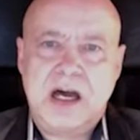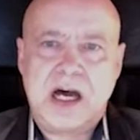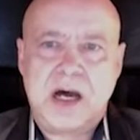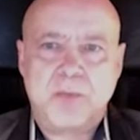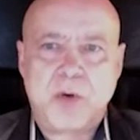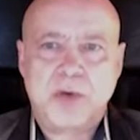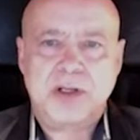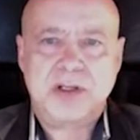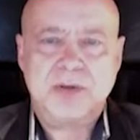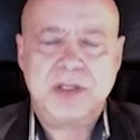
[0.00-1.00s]
what we're
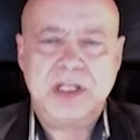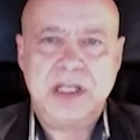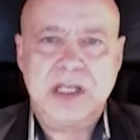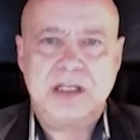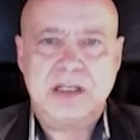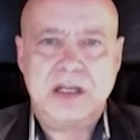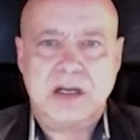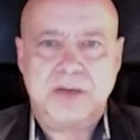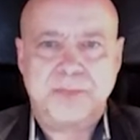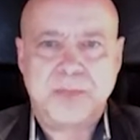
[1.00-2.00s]
going to
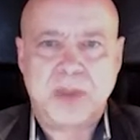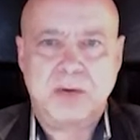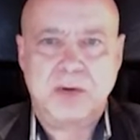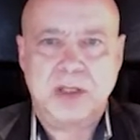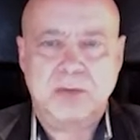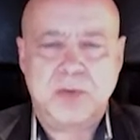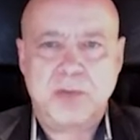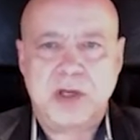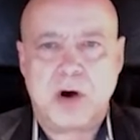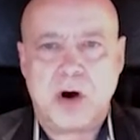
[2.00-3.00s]
in what
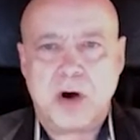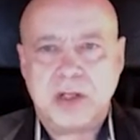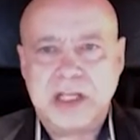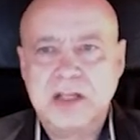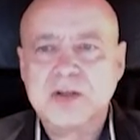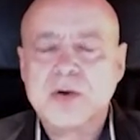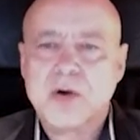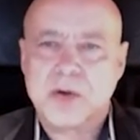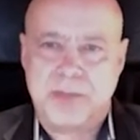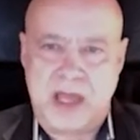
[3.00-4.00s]
we call
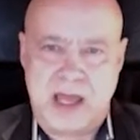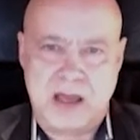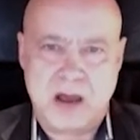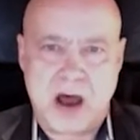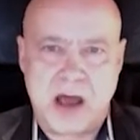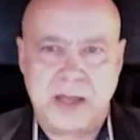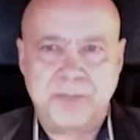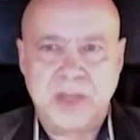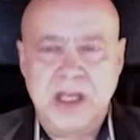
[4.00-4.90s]
interim AI